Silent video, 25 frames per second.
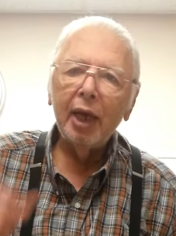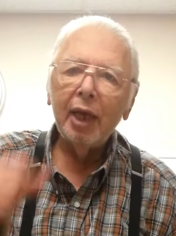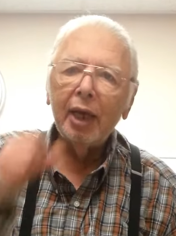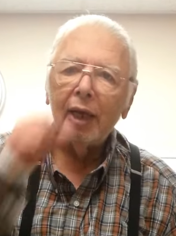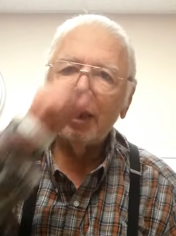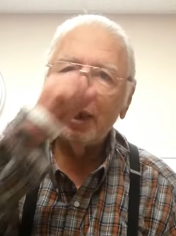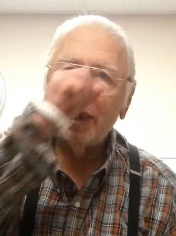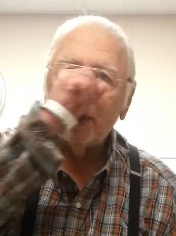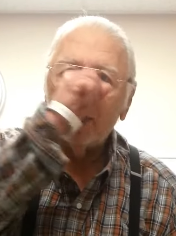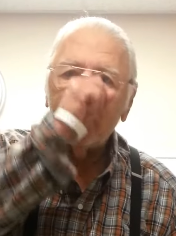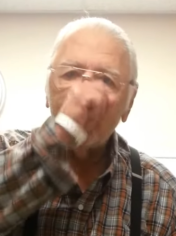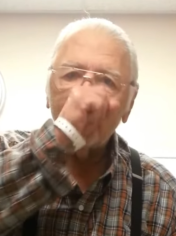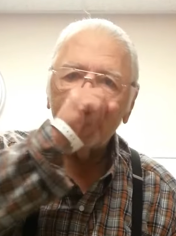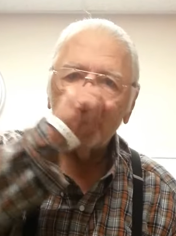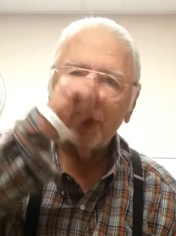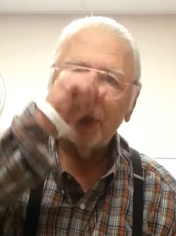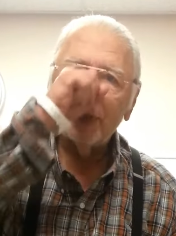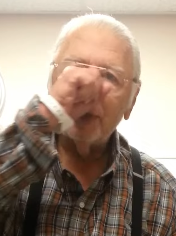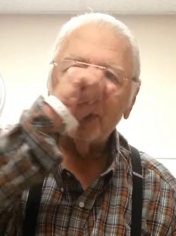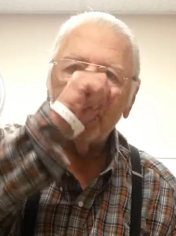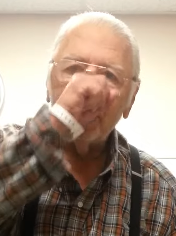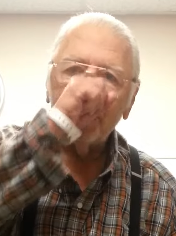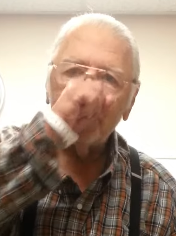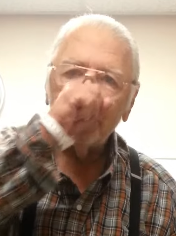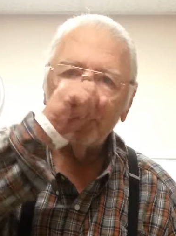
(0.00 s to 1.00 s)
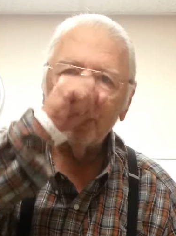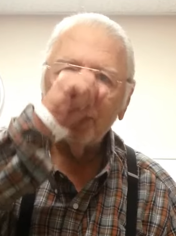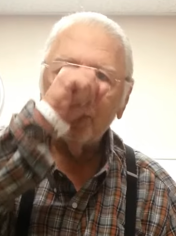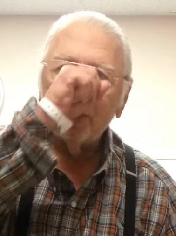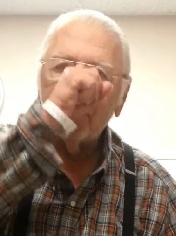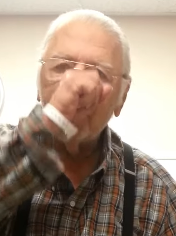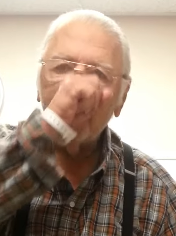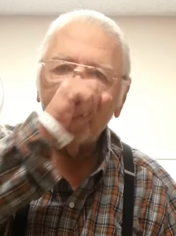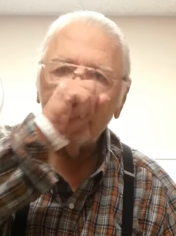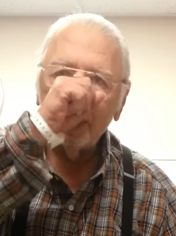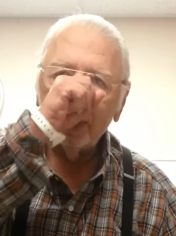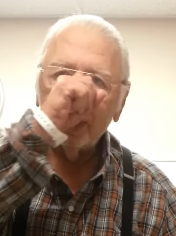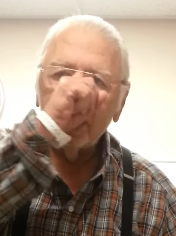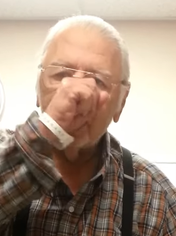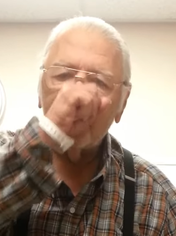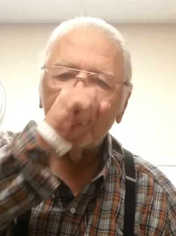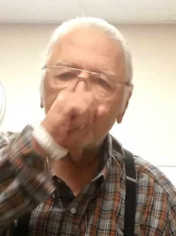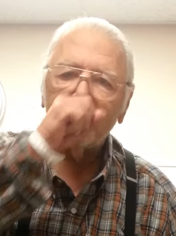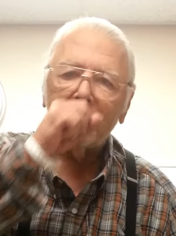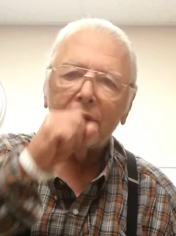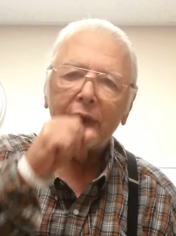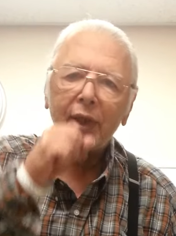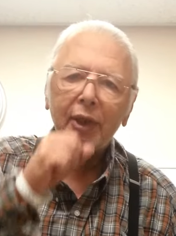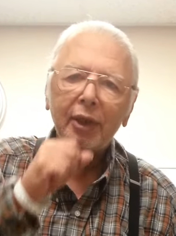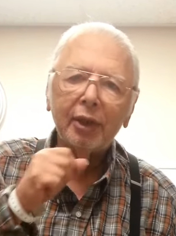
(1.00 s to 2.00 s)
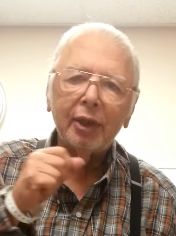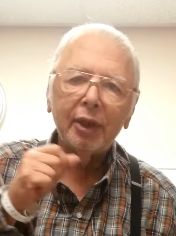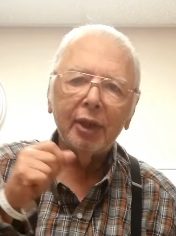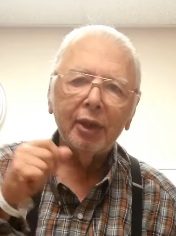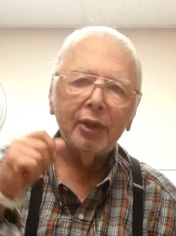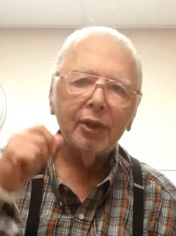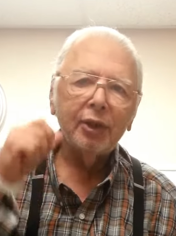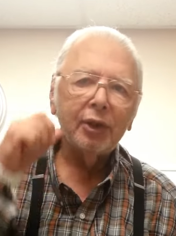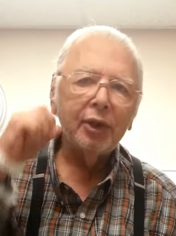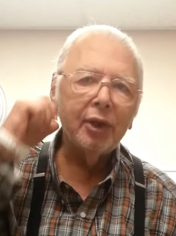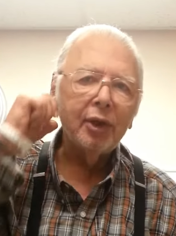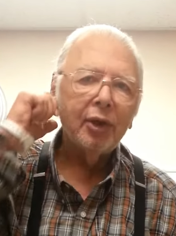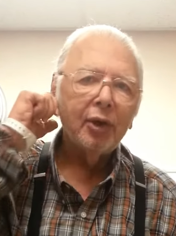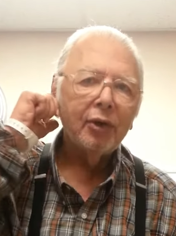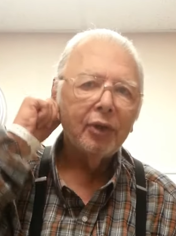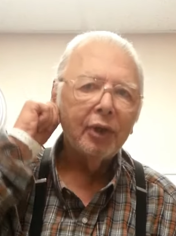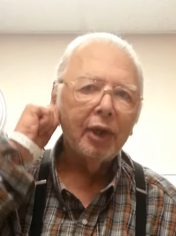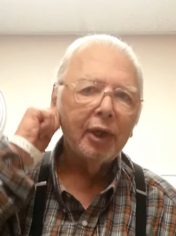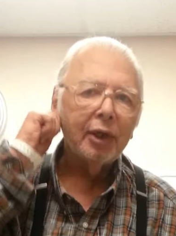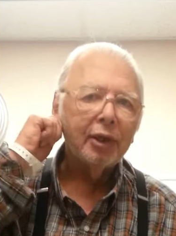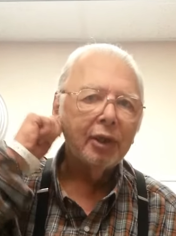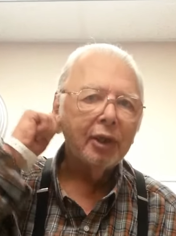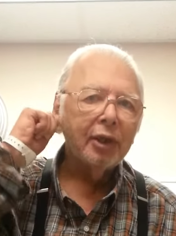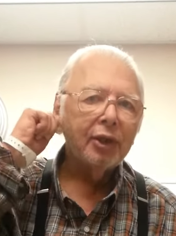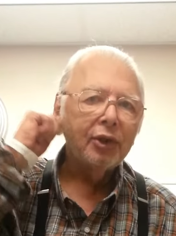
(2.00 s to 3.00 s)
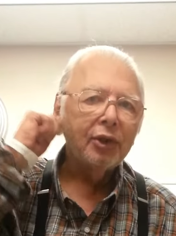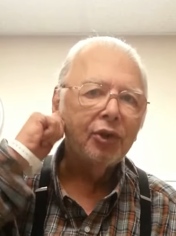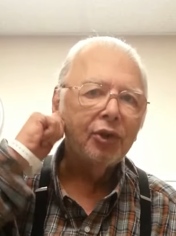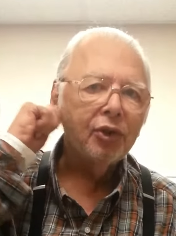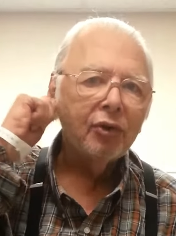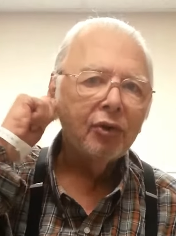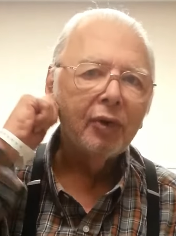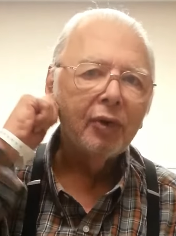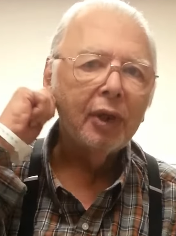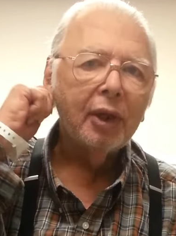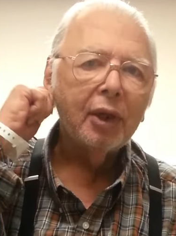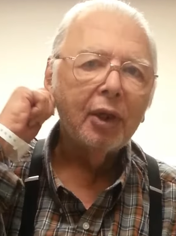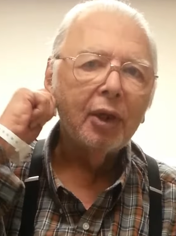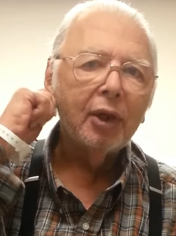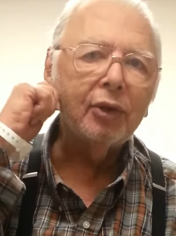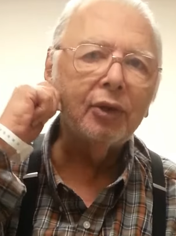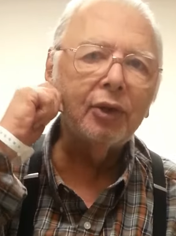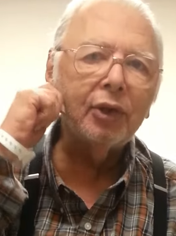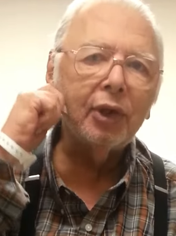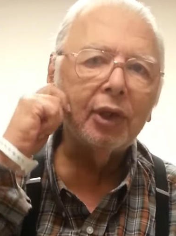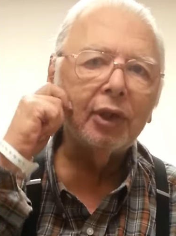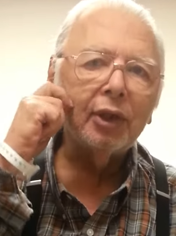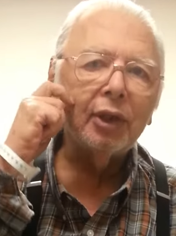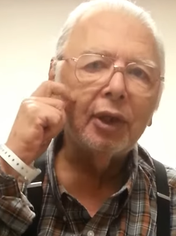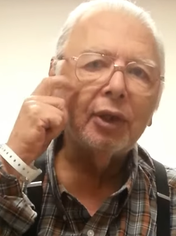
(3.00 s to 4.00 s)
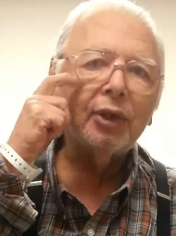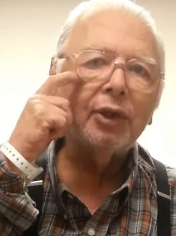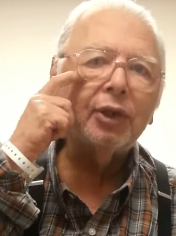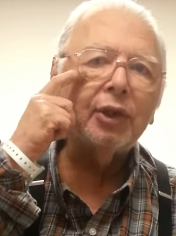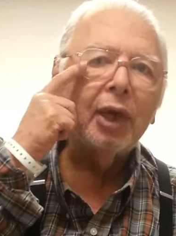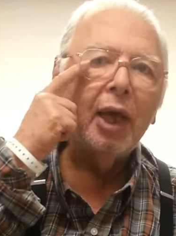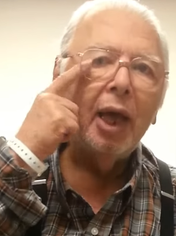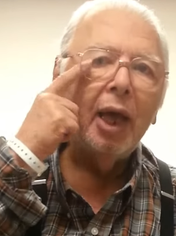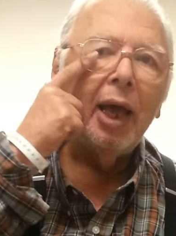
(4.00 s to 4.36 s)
And he goes like this, and the gorilla goes like this. And he goes like this, and the gorilla goes like this.